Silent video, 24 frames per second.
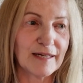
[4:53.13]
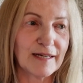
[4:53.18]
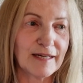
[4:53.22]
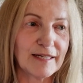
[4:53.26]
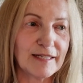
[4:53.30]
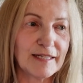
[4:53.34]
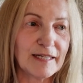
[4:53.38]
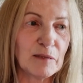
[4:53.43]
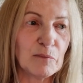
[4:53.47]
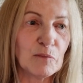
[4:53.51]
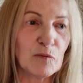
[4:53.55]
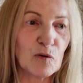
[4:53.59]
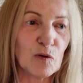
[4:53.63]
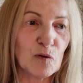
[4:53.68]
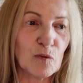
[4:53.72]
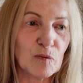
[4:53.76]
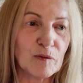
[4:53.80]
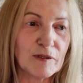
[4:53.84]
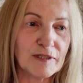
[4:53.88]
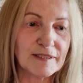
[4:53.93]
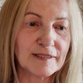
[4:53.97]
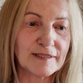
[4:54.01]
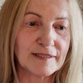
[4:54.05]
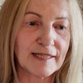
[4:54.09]
And I'm
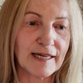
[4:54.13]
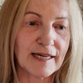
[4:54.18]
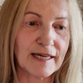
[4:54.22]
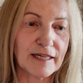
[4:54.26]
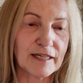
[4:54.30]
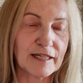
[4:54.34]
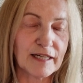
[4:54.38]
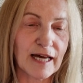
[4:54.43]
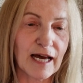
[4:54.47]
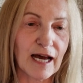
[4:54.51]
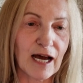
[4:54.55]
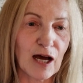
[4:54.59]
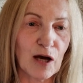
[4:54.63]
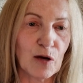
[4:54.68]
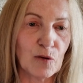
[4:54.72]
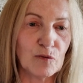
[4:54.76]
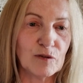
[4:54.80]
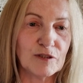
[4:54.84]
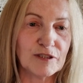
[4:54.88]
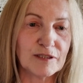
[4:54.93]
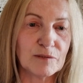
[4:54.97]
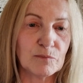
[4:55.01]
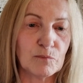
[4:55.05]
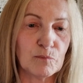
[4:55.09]
always saying
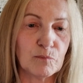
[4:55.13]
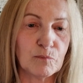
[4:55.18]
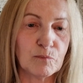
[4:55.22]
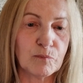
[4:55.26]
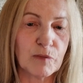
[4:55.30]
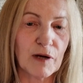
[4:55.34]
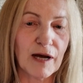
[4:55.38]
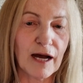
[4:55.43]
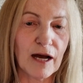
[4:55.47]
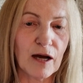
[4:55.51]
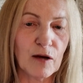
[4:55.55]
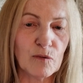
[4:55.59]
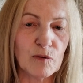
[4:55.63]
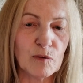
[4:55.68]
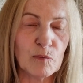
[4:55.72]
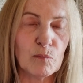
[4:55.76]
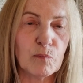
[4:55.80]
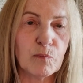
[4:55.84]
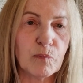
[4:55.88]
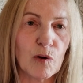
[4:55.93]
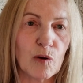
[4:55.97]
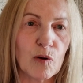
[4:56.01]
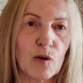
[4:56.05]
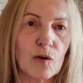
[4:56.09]
how
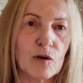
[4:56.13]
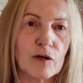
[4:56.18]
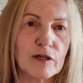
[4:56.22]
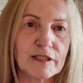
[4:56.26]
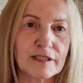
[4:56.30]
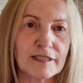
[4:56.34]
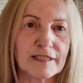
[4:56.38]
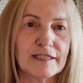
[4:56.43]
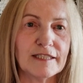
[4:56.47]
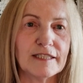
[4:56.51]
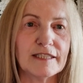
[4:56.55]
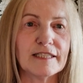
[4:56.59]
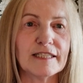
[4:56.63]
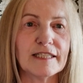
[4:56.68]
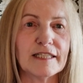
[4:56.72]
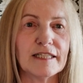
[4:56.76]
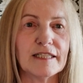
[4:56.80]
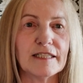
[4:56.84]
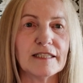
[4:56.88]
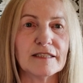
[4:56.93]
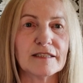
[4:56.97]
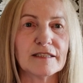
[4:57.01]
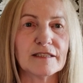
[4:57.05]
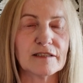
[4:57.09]
important it
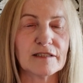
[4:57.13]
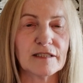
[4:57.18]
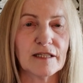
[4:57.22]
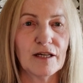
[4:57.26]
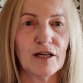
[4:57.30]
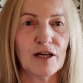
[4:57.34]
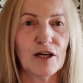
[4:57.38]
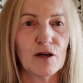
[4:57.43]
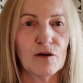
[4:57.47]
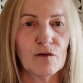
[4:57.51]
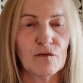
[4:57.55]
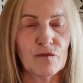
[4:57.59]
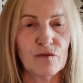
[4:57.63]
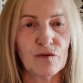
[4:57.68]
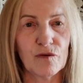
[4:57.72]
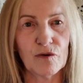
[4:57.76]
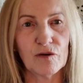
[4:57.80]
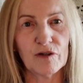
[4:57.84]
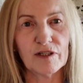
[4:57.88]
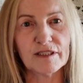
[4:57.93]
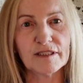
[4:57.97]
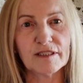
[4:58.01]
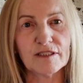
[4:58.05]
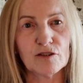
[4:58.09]
is
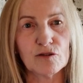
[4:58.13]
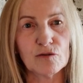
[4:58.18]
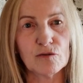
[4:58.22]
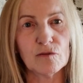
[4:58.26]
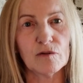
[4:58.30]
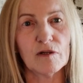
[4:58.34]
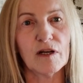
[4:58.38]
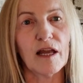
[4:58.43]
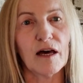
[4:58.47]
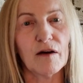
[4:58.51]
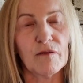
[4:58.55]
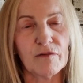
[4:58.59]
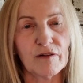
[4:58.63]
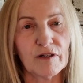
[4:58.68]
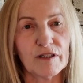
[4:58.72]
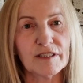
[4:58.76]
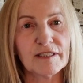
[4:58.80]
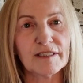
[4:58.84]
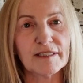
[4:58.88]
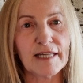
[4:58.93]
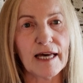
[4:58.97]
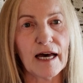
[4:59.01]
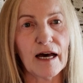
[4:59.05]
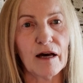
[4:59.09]
for us to love
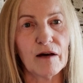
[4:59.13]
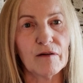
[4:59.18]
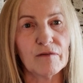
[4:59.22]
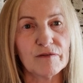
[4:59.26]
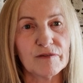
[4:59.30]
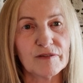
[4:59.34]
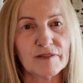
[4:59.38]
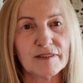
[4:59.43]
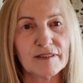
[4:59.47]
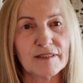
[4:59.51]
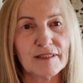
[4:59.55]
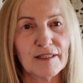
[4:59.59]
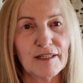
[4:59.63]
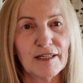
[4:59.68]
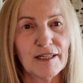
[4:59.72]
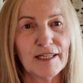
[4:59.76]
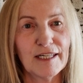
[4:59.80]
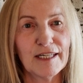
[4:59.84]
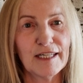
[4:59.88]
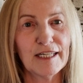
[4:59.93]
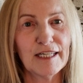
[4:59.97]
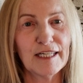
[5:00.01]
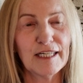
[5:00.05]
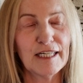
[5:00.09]
ourselves,
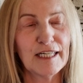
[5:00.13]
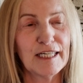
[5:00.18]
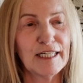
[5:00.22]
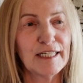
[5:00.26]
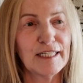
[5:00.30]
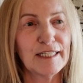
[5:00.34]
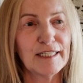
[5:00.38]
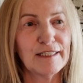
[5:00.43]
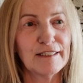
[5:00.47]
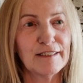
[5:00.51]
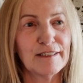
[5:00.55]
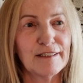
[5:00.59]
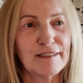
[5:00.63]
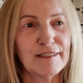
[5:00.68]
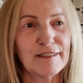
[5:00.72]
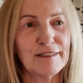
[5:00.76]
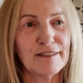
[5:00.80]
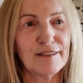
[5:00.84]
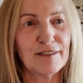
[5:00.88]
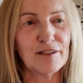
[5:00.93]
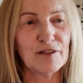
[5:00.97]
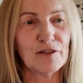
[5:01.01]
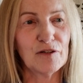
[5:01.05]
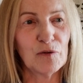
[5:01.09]

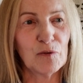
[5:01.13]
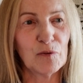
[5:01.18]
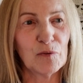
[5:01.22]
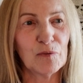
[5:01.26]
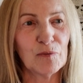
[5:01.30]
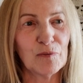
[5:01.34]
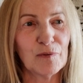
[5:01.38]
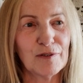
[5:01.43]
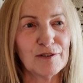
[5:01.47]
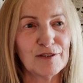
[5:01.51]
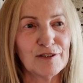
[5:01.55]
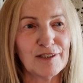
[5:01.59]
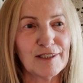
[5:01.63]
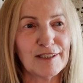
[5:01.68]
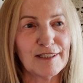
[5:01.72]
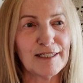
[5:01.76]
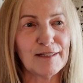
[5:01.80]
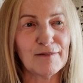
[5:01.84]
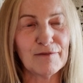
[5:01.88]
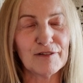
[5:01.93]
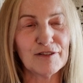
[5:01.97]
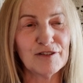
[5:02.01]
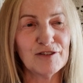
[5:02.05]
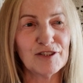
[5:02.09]
you know,
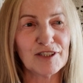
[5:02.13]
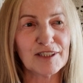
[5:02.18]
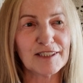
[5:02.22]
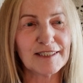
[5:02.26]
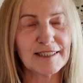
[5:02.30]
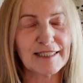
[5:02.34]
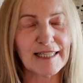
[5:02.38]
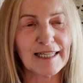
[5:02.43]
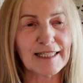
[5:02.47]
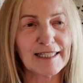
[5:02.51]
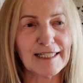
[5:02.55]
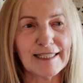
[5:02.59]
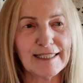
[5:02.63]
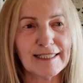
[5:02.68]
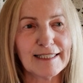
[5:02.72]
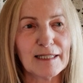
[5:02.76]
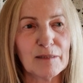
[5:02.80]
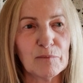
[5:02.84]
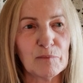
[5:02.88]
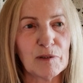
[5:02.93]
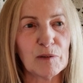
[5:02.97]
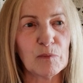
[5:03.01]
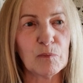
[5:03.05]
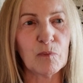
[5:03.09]
even just that
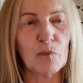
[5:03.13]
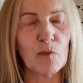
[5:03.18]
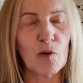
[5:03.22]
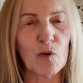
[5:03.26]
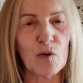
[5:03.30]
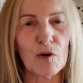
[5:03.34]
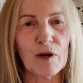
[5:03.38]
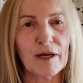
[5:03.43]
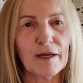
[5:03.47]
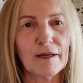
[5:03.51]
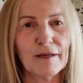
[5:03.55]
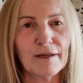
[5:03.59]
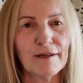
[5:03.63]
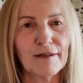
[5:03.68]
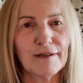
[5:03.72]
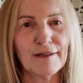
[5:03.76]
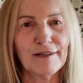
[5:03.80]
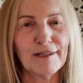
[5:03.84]
little bit more.